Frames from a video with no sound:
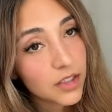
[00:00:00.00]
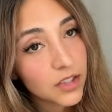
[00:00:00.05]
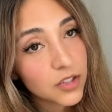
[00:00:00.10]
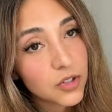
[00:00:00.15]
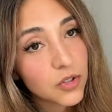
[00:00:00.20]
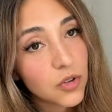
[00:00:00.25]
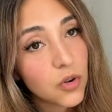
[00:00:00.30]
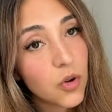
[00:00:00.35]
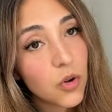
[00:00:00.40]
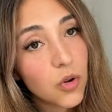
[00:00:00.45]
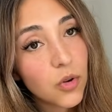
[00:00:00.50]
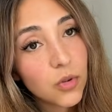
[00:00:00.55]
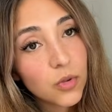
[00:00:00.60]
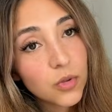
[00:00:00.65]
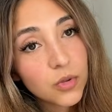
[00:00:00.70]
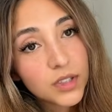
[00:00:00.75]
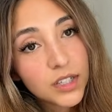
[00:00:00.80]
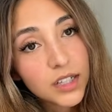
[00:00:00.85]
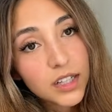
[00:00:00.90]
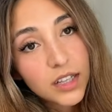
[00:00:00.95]
This
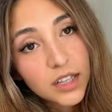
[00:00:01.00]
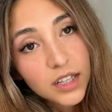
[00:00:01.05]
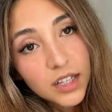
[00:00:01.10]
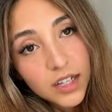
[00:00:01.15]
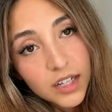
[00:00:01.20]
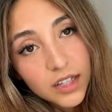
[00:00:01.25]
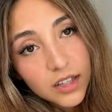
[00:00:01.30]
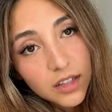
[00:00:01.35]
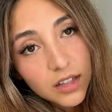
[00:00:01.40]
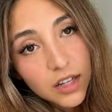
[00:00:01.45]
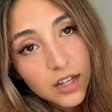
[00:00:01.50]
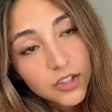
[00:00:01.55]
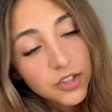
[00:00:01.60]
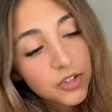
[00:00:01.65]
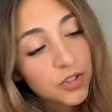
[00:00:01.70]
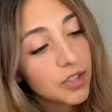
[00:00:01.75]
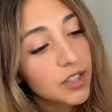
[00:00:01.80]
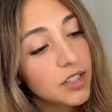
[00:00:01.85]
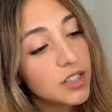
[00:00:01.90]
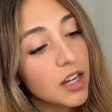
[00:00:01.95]
cold, clean,
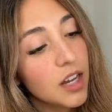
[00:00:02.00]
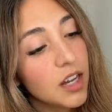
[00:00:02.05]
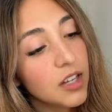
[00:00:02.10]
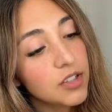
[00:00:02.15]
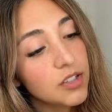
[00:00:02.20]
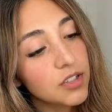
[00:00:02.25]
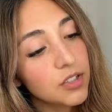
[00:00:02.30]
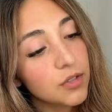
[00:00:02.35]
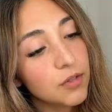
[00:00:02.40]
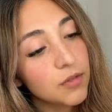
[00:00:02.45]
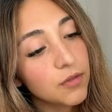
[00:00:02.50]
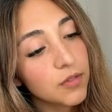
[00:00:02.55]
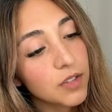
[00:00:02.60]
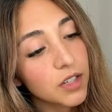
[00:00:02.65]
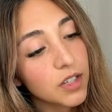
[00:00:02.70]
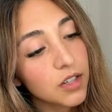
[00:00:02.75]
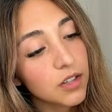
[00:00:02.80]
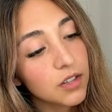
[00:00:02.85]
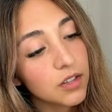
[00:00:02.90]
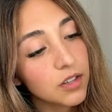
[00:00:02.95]
luxury touch to
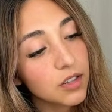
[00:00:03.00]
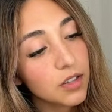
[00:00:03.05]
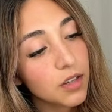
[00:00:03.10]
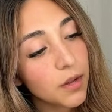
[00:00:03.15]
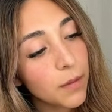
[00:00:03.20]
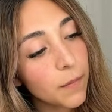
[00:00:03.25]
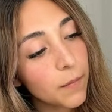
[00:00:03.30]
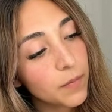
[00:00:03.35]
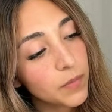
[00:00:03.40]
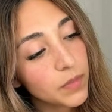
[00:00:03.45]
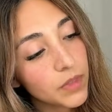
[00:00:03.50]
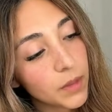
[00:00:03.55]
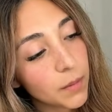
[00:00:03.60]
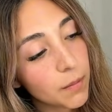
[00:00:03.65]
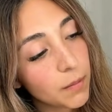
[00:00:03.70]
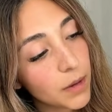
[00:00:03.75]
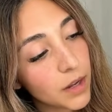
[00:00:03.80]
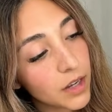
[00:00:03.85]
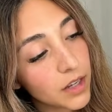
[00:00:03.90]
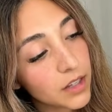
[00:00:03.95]
feel.
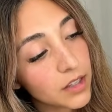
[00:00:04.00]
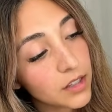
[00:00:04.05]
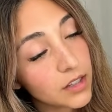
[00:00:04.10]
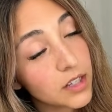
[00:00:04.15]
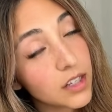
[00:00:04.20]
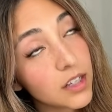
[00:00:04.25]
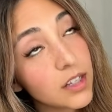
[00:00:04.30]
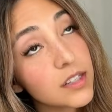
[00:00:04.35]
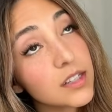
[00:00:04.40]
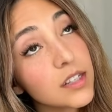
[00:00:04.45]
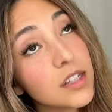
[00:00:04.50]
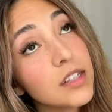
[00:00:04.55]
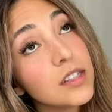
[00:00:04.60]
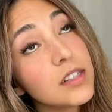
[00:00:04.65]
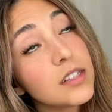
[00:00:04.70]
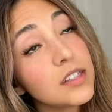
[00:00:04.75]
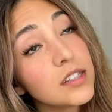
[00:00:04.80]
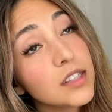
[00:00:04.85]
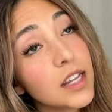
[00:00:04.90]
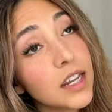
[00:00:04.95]
The button is
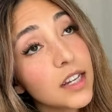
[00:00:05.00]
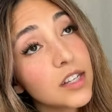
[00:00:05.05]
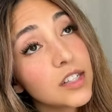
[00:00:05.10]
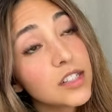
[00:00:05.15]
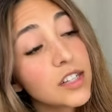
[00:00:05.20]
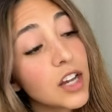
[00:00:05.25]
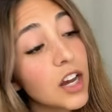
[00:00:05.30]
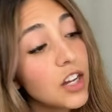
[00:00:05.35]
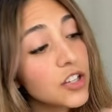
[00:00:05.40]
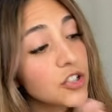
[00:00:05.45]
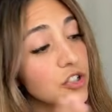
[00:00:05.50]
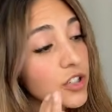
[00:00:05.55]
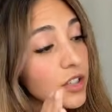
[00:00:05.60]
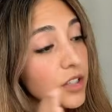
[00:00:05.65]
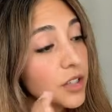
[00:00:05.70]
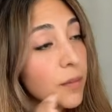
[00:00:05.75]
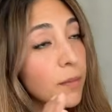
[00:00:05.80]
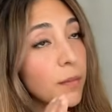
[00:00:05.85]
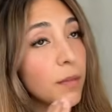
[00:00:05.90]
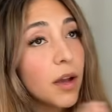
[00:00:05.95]
insane.
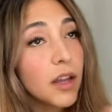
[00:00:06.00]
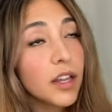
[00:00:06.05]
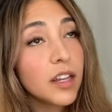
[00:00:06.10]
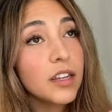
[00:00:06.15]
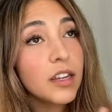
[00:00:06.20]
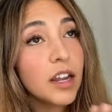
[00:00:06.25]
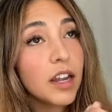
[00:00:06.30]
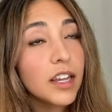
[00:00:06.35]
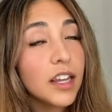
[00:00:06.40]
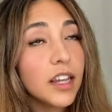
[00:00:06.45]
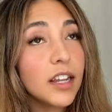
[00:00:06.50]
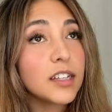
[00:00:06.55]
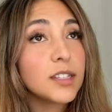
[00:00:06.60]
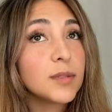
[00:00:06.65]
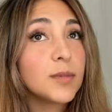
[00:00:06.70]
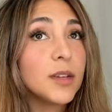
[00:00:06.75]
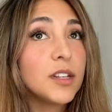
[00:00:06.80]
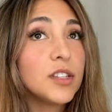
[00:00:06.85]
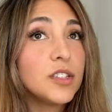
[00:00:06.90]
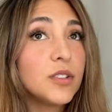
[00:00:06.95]
Touching the button, I can't
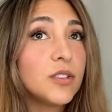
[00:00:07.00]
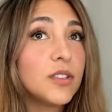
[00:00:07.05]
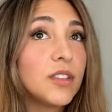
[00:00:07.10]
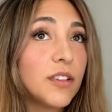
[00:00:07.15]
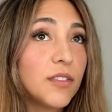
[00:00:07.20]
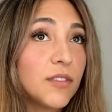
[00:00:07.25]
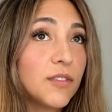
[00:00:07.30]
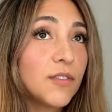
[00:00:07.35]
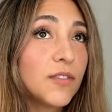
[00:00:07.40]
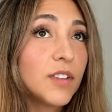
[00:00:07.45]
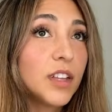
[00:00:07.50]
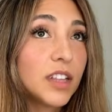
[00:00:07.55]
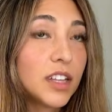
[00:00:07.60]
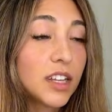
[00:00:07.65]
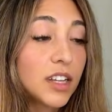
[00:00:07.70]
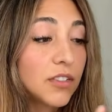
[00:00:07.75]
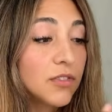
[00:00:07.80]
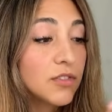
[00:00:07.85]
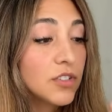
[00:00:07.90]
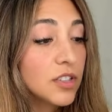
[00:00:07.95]
explain to you the
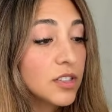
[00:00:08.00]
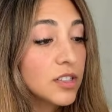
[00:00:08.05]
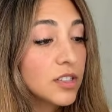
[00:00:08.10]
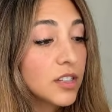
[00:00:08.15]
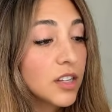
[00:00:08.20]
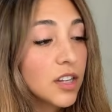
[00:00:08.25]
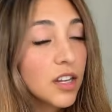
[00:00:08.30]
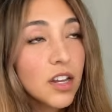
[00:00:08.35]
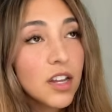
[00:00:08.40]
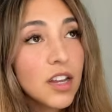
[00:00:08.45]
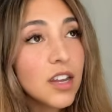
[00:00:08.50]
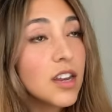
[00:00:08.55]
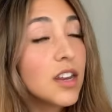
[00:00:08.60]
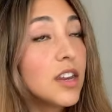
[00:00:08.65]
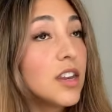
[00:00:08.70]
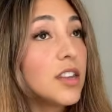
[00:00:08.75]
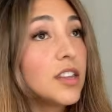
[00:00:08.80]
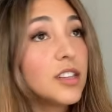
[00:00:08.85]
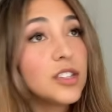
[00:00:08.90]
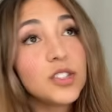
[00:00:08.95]
feeling of just
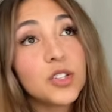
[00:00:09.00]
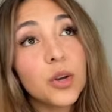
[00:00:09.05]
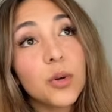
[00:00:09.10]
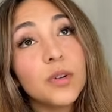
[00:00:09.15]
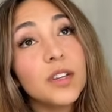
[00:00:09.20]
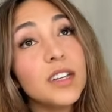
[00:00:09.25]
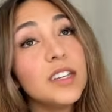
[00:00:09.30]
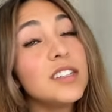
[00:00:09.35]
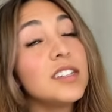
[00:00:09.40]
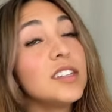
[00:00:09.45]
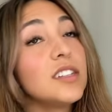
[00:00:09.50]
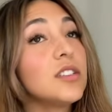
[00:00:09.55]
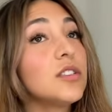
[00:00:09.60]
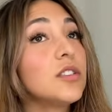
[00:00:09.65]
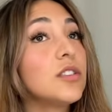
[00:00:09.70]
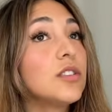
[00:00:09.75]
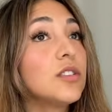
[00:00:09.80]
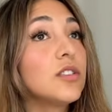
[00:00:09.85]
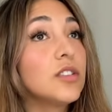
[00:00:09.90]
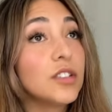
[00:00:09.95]
the Sony's
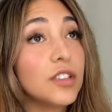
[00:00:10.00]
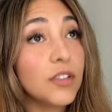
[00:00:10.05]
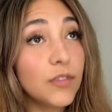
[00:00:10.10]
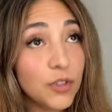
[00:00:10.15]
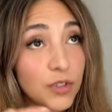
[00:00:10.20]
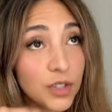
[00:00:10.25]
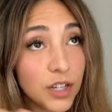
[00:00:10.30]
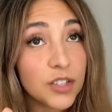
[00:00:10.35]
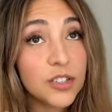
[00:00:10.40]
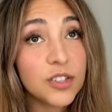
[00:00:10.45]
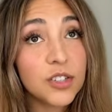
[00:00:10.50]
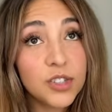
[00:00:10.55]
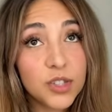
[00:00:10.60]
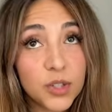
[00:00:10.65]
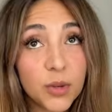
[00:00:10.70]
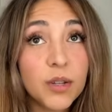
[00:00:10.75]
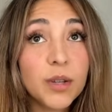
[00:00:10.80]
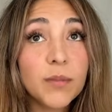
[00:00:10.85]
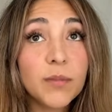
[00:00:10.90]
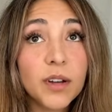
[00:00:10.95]
is, if you touch the
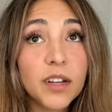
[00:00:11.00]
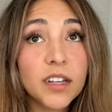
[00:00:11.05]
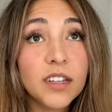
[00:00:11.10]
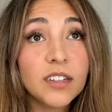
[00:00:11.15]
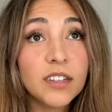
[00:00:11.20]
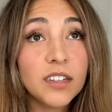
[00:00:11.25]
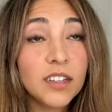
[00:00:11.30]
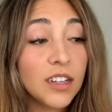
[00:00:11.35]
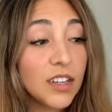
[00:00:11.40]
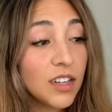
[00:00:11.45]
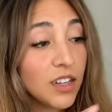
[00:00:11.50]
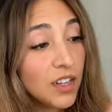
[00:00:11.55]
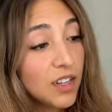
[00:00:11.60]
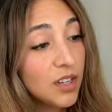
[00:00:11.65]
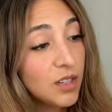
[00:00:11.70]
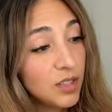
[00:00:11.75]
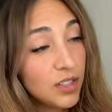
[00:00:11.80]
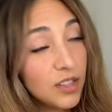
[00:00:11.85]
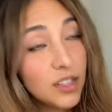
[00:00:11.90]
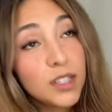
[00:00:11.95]
Sony button
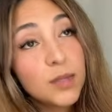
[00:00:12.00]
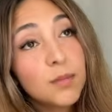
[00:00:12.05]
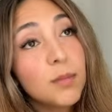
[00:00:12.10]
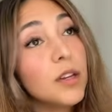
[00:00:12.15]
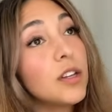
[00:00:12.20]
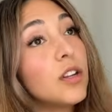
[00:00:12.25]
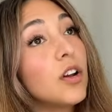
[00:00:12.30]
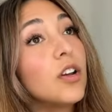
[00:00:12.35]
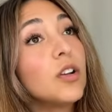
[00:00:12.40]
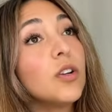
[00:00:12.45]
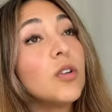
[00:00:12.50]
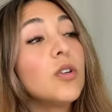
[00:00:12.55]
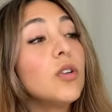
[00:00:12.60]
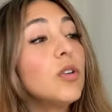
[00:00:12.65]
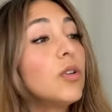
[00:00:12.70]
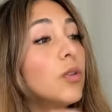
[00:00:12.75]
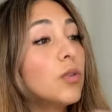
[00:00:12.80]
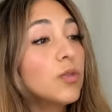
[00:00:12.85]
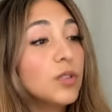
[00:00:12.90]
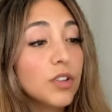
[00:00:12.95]
to this button, on a
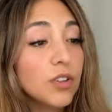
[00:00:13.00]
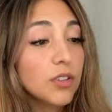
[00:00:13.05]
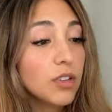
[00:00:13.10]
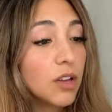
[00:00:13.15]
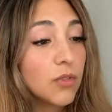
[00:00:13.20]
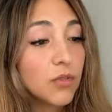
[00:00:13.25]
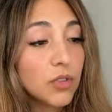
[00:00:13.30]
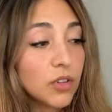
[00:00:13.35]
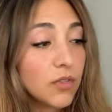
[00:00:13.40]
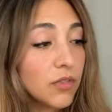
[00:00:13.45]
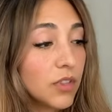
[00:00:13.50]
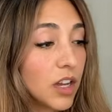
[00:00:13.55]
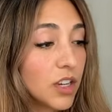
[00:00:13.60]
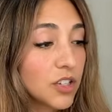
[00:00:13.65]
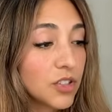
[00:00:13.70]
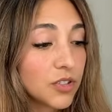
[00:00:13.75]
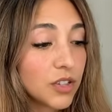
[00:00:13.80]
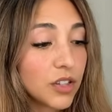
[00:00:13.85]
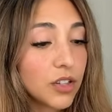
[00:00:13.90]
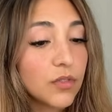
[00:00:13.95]
whole nother level of
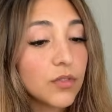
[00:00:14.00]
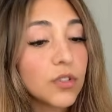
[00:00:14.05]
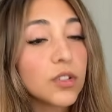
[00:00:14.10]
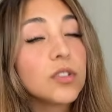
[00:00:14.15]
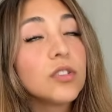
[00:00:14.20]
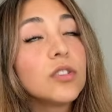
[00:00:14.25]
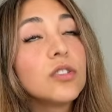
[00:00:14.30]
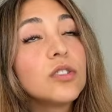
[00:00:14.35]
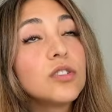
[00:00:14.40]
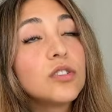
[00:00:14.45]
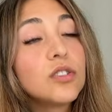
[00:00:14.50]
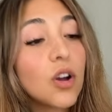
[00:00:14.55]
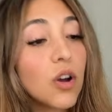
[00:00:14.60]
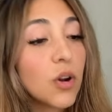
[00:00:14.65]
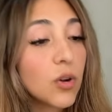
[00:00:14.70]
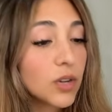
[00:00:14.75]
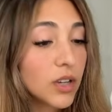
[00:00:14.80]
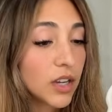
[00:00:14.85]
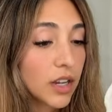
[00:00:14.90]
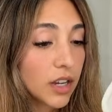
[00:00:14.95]
luxury, and it feels
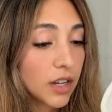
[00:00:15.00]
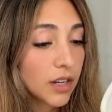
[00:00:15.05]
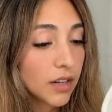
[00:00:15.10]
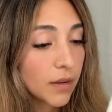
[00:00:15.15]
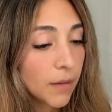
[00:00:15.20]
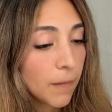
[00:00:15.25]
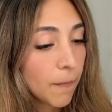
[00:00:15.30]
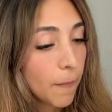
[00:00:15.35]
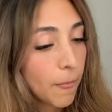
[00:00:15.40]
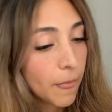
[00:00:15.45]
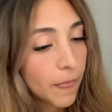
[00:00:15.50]
so good.